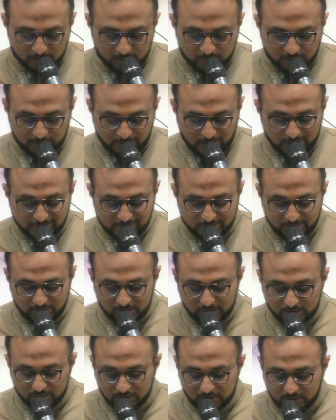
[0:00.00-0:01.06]

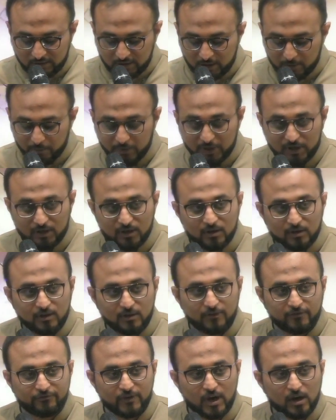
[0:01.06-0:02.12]
Lastly, a big
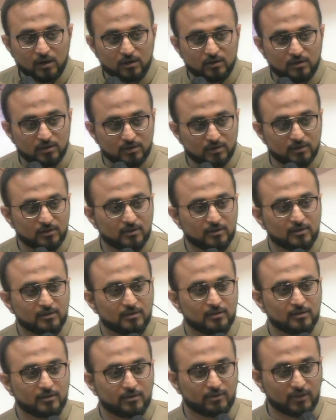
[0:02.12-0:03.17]
fat
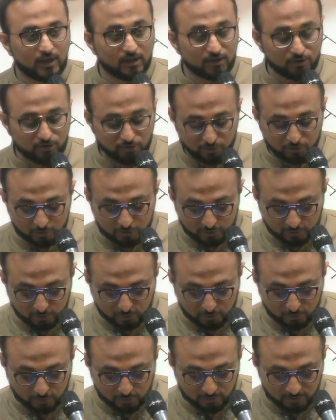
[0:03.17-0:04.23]
thank you
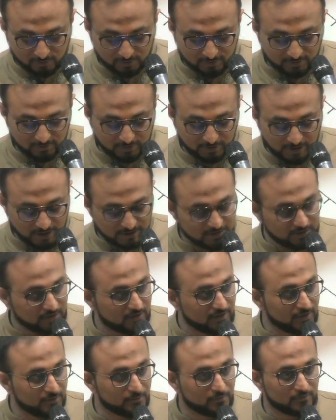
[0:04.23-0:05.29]
to the kitchen
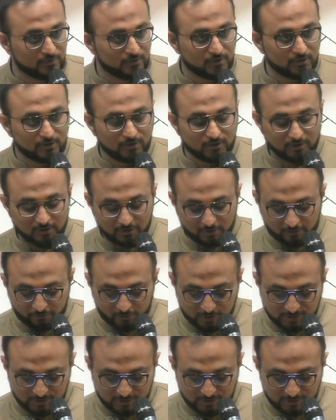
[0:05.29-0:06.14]
team for